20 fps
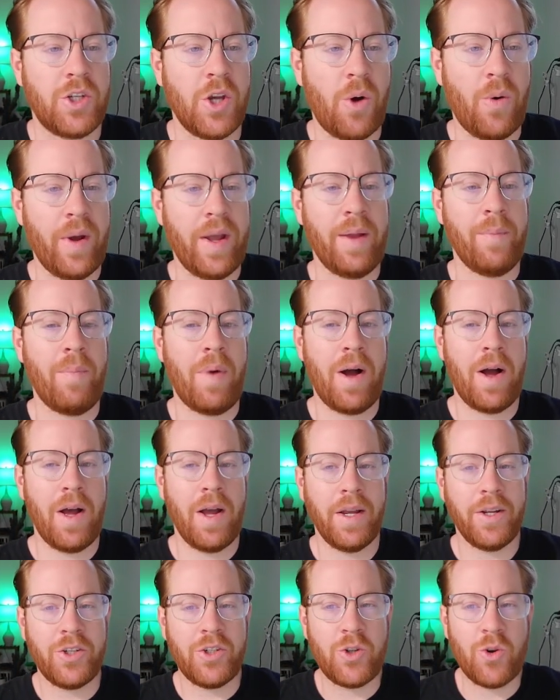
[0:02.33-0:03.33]
So, in
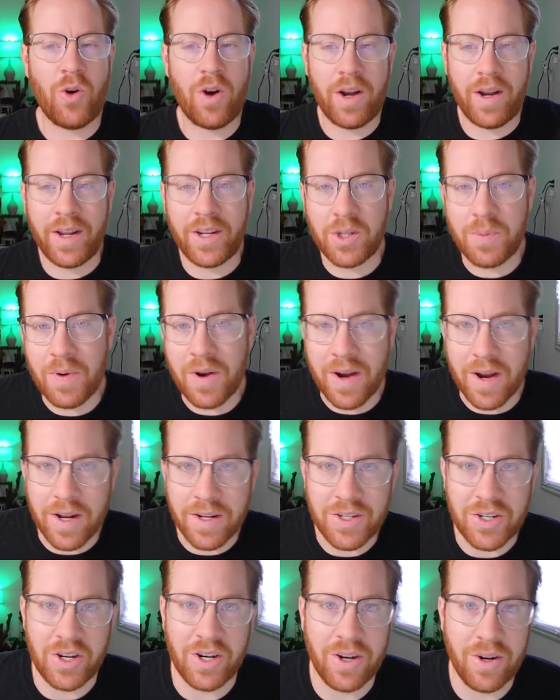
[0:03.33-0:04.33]
my short
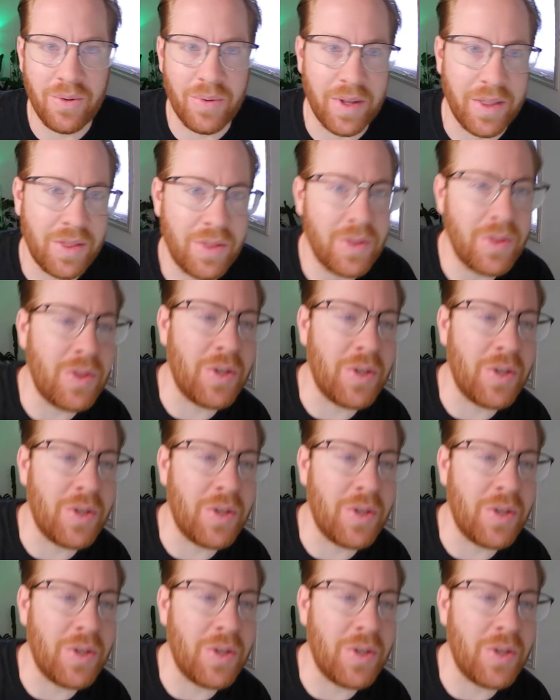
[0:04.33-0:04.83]
experience here with